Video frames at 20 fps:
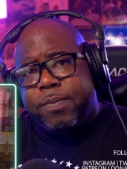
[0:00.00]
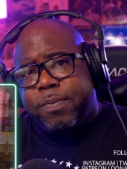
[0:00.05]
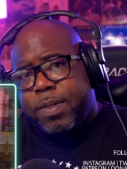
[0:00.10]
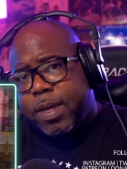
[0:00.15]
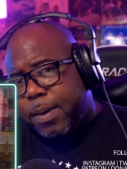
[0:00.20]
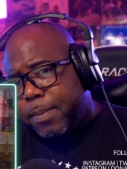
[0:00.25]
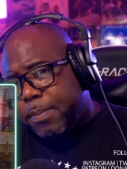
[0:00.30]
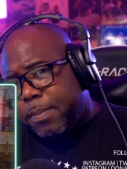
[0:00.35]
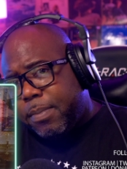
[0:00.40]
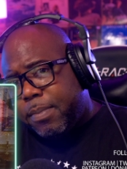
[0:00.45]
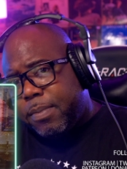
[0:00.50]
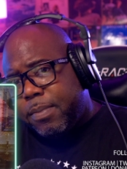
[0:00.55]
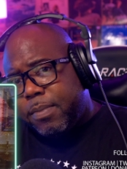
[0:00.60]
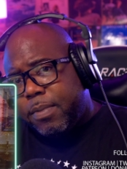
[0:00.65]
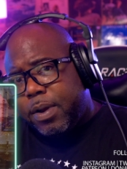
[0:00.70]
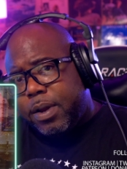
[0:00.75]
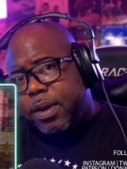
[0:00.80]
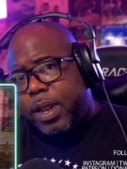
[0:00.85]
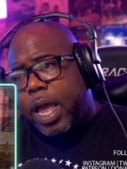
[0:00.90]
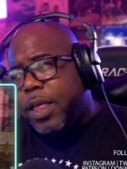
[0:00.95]
them
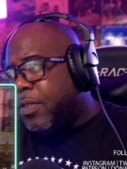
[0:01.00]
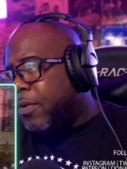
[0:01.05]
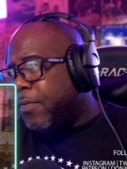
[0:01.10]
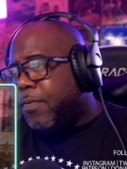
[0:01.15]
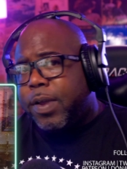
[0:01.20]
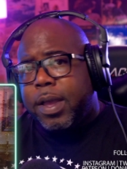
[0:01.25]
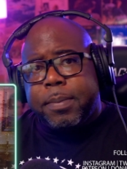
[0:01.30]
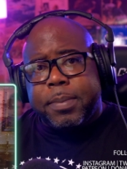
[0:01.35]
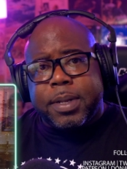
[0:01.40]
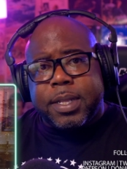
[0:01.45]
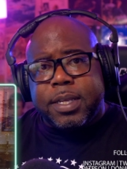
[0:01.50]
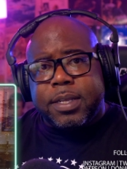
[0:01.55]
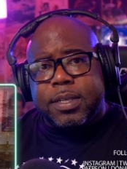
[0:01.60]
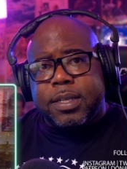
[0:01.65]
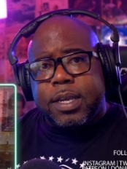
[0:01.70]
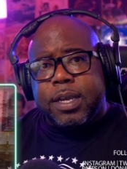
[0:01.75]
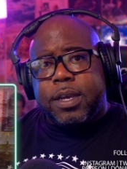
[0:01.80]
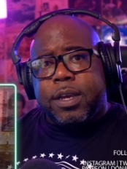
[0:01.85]
right, and their families,